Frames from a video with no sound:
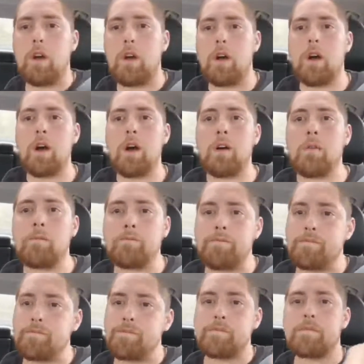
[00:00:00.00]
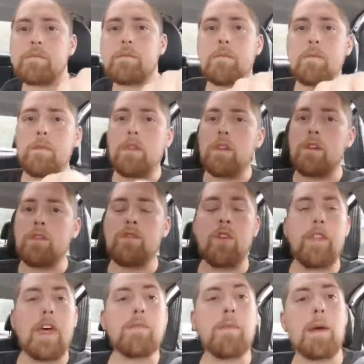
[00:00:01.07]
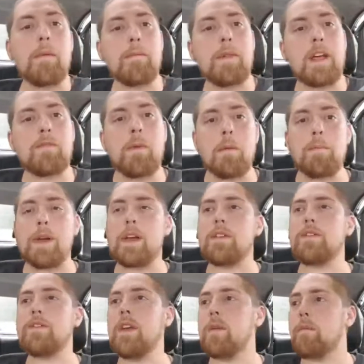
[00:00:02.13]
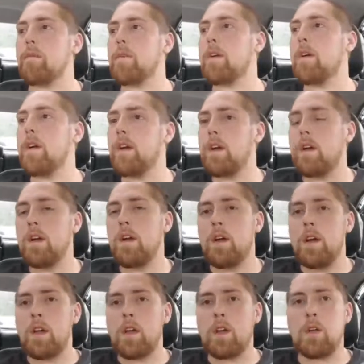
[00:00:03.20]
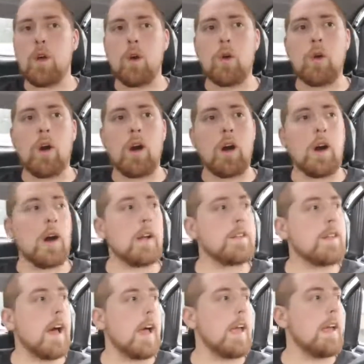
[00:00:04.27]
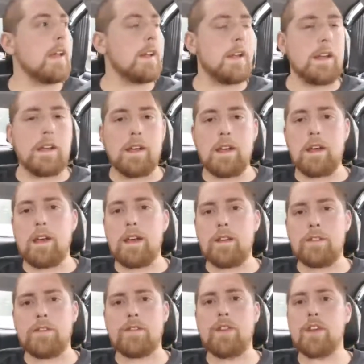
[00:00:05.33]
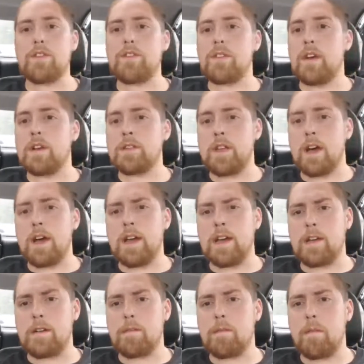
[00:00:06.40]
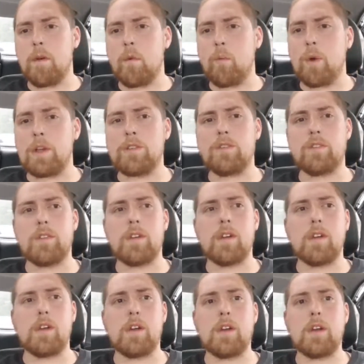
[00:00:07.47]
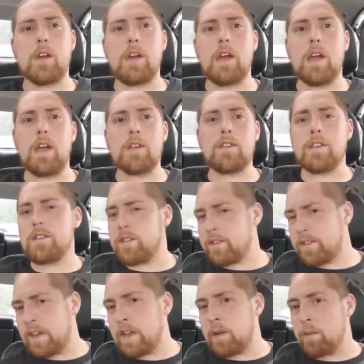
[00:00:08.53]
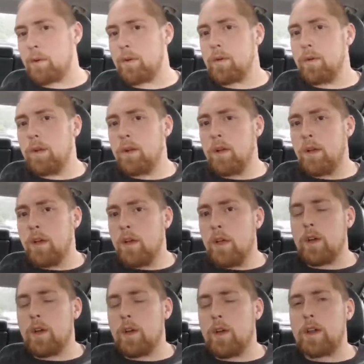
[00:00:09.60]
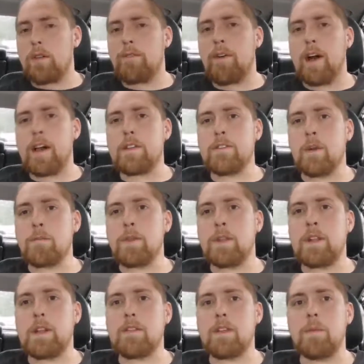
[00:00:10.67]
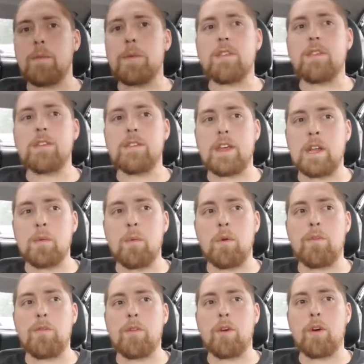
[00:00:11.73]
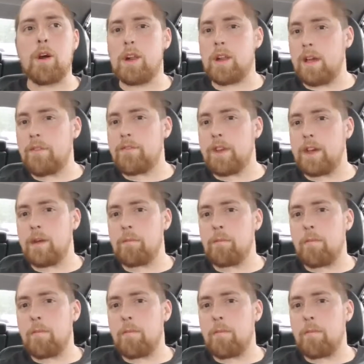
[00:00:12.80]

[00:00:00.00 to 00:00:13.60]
Um, so that's my biggest tip. A diet is just a diet, which isn't sustainable. You got to find something that's going to be sustainable for a lifetime.